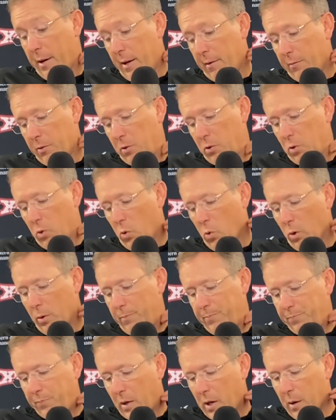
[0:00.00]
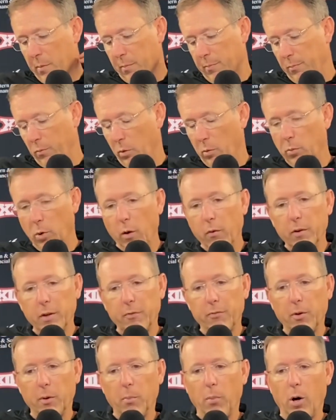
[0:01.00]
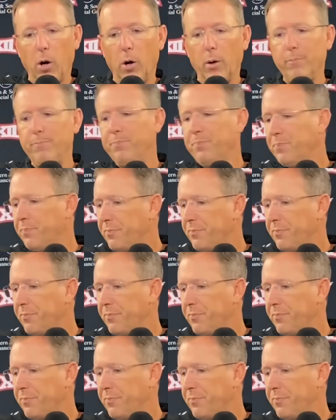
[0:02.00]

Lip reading: at for sure. We're moving the football.